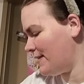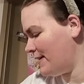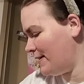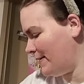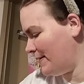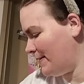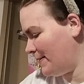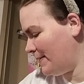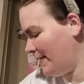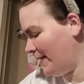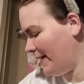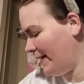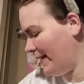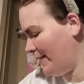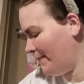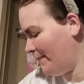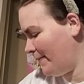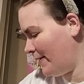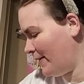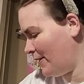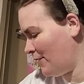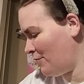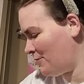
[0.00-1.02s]
So
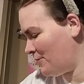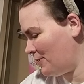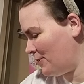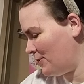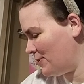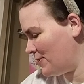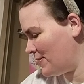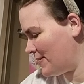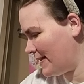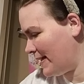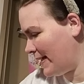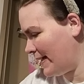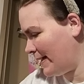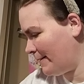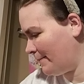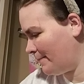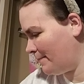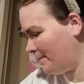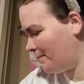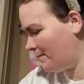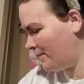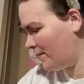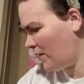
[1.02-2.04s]
anyway, they're
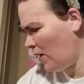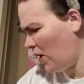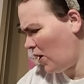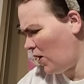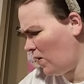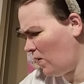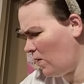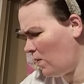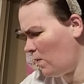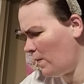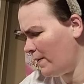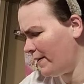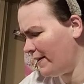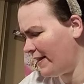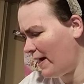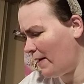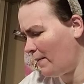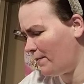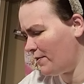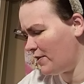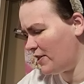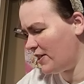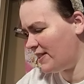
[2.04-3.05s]
nursing. Oh, and
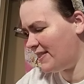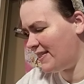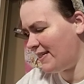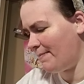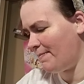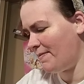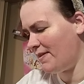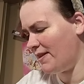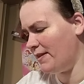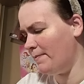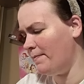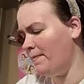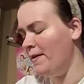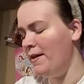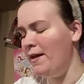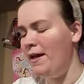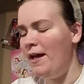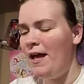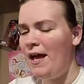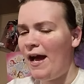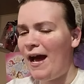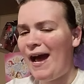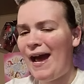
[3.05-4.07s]
that one just stepped in the,
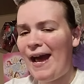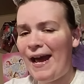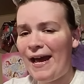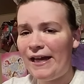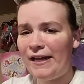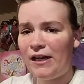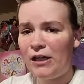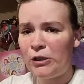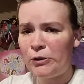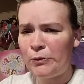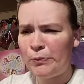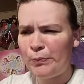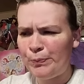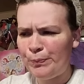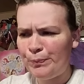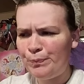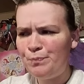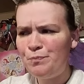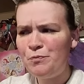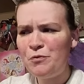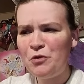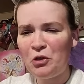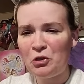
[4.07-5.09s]
I had
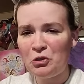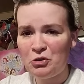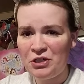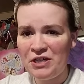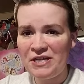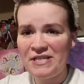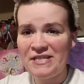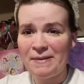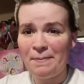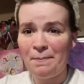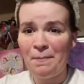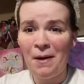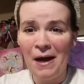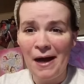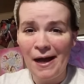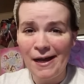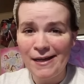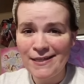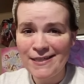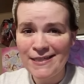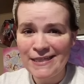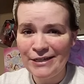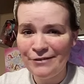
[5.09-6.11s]
um, grilled cheese and
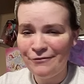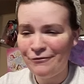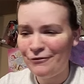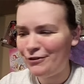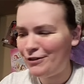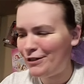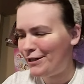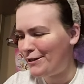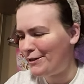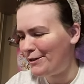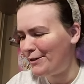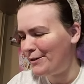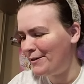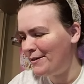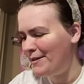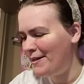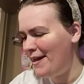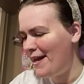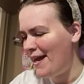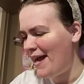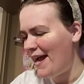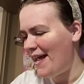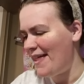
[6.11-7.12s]
pasta for dinner
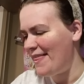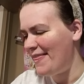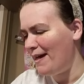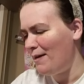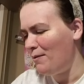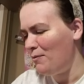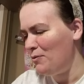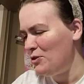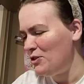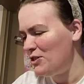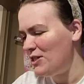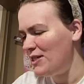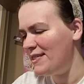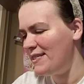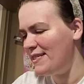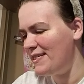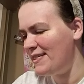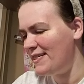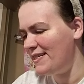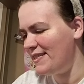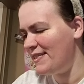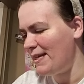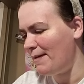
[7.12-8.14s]
and that one
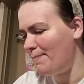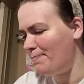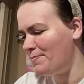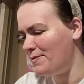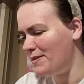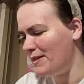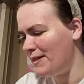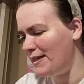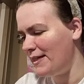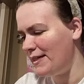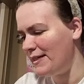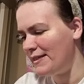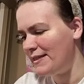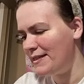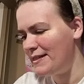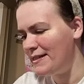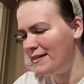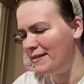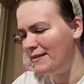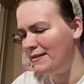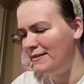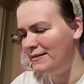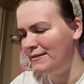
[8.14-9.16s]
just stepped in it.
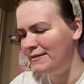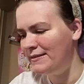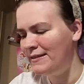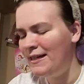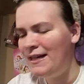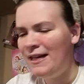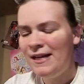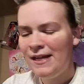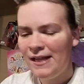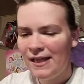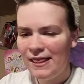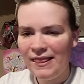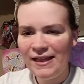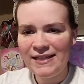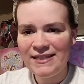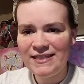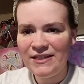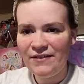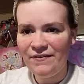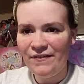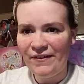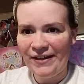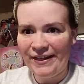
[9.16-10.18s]

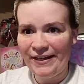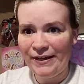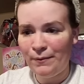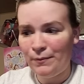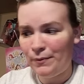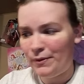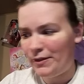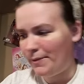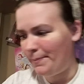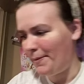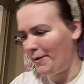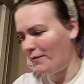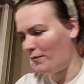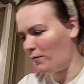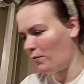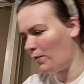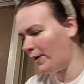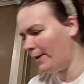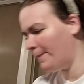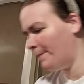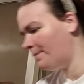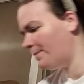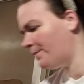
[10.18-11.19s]
Let's see if I can get one up here
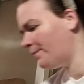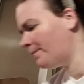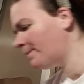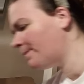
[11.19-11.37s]
for you.